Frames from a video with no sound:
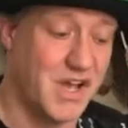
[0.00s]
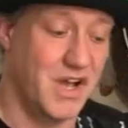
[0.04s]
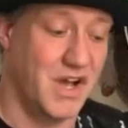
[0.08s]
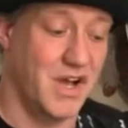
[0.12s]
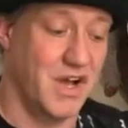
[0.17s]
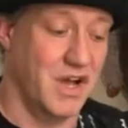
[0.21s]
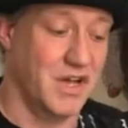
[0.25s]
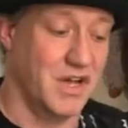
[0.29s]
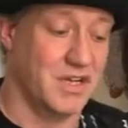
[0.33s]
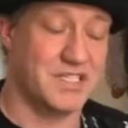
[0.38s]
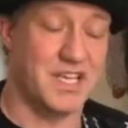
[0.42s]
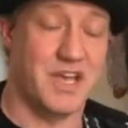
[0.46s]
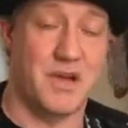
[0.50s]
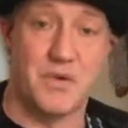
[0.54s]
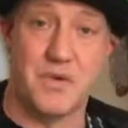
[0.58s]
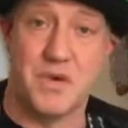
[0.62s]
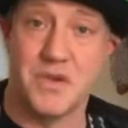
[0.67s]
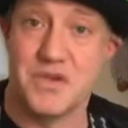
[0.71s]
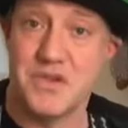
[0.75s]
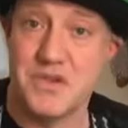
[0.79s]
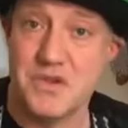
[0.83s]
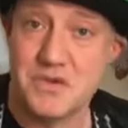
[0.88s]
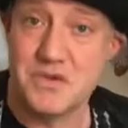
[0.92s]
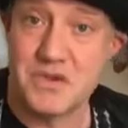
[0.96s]
So,
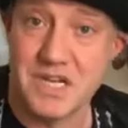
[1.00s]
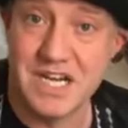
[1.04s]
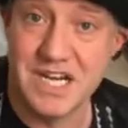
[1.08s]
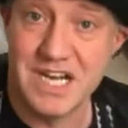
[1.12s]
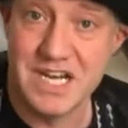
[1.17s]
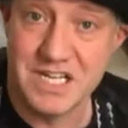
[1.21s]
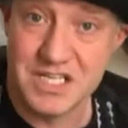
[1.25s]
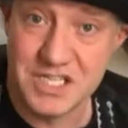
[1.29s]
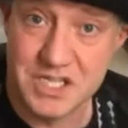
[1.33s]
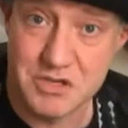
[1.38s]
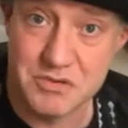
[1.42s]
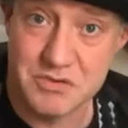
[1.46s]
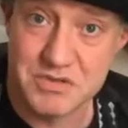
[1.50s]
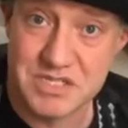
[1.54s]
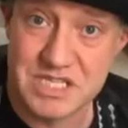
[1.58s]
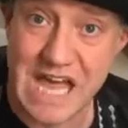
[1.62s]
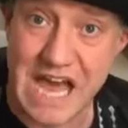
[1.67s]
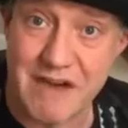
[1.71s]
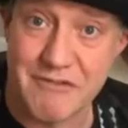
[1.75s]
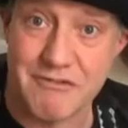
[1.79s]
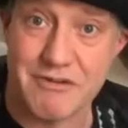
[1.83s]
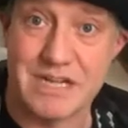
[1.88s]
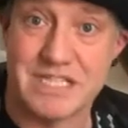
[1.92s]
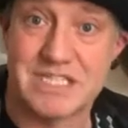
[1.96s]
you can use that
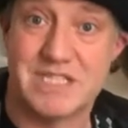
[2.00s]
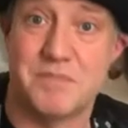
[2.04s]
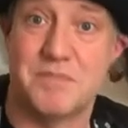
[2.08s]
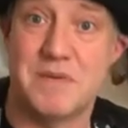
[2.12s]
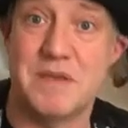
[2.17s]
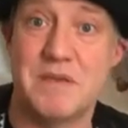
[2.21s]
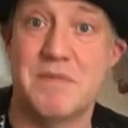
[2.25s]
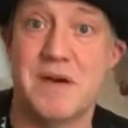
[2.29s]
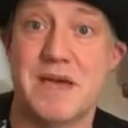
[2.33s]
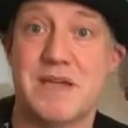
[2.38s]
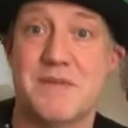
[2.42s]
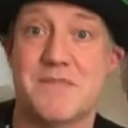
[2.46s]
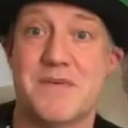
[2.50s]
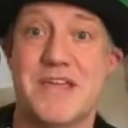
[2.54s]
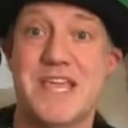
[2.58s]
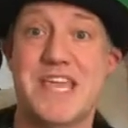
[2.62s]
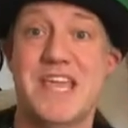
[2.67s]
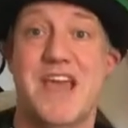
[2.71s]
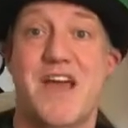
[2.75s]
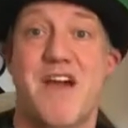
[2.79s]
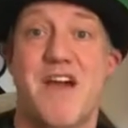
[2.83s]
recipe maybe